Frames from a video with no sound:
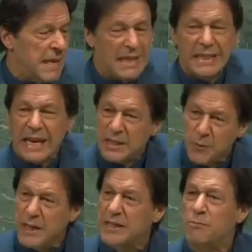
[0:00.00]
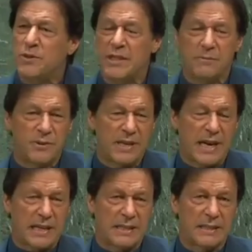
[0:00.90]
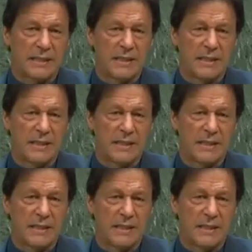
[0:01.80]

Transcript: And that's why the Muslims react.